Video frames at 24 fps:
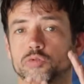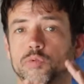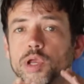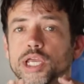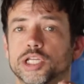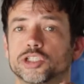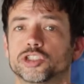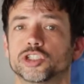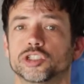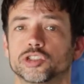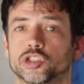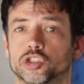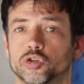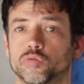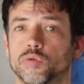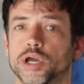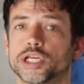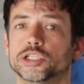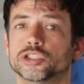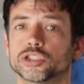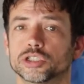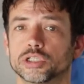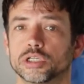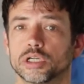range
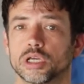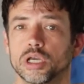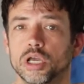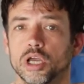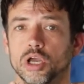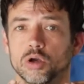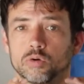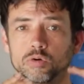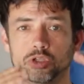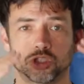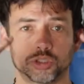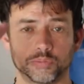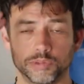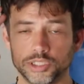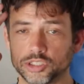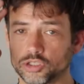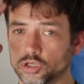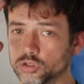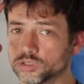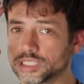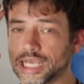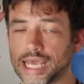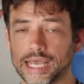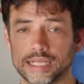situation, which means
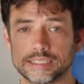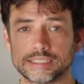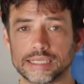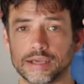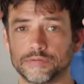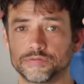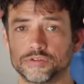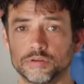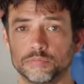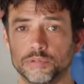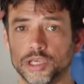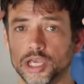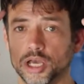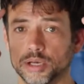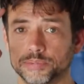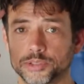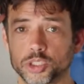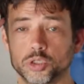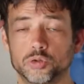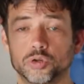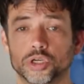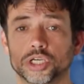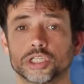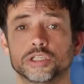those hands have to be up
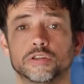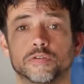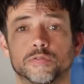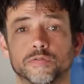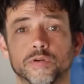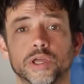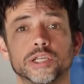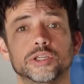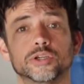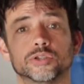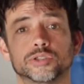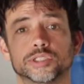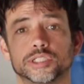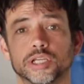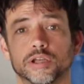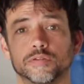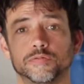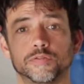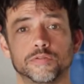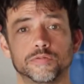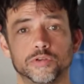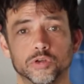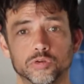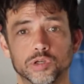so you can defend
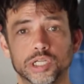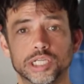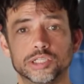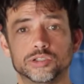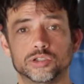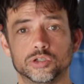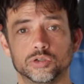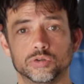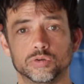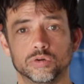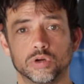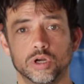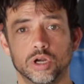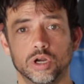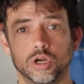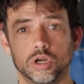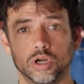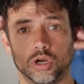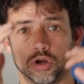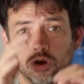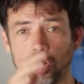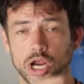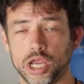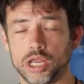yourself if you need to.
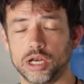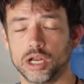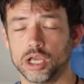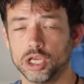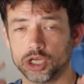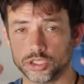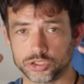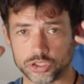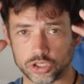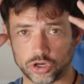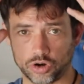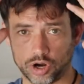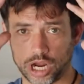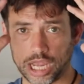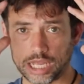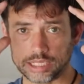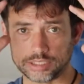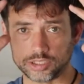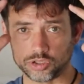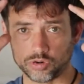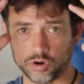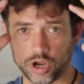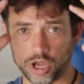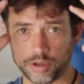All right? So your
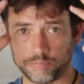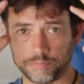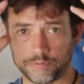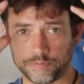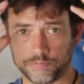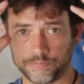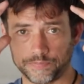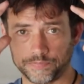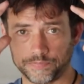hands are up,